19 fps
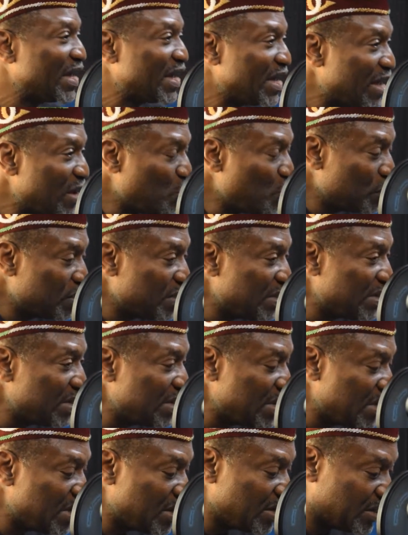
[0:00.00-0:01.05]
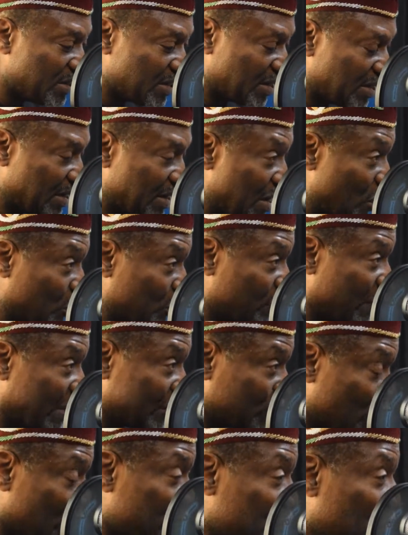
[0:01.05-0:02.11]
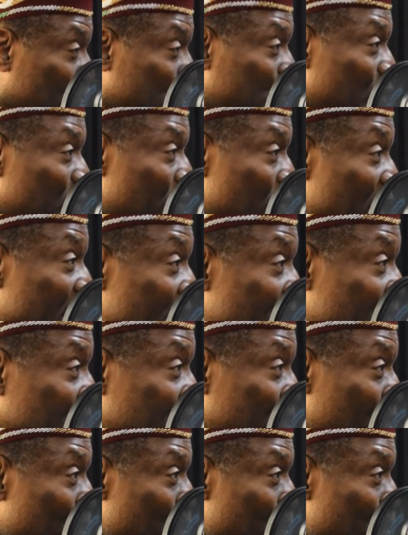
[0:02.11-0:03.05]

It would need a lot of assumptions to be made,